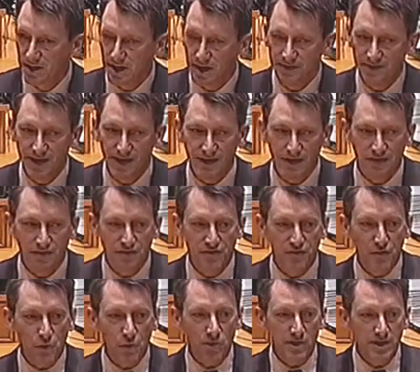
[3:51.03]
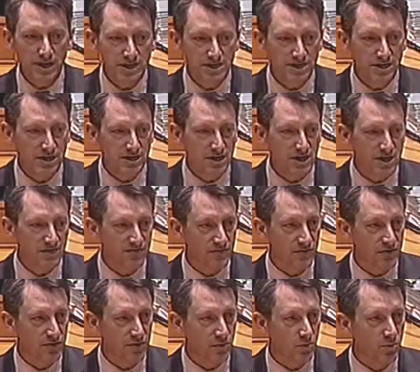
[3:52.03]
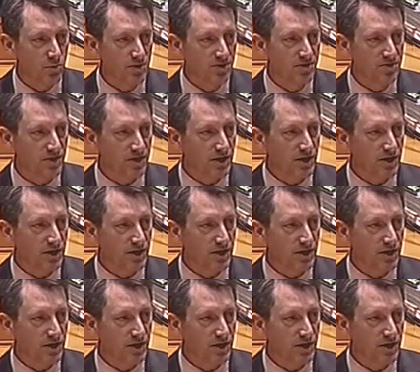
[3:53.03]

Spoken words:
And that authority to govern with